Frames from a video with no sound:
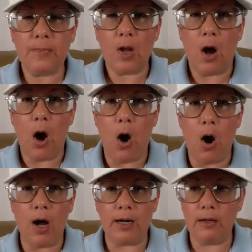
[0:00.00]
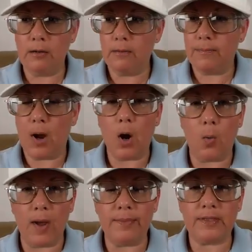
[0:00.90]
on our
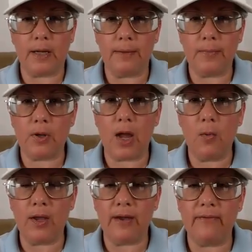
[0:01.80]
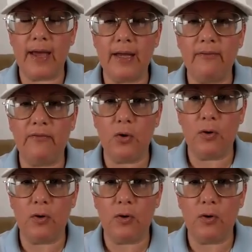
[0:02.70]
website. Okay, we have had a few of